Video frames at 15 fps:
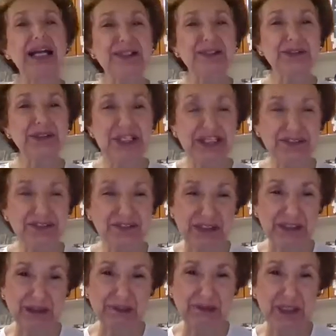Leadville
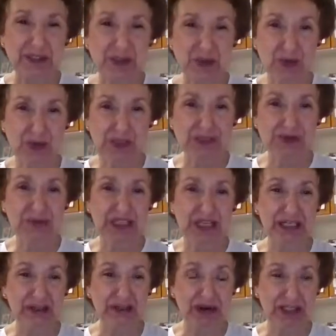because when I
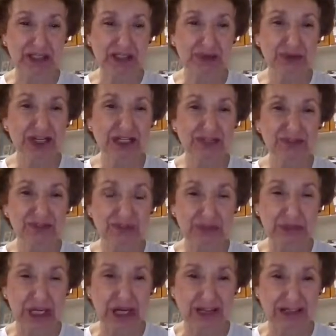graduated from
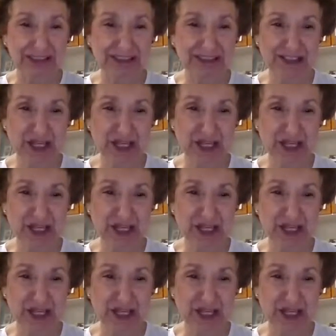college,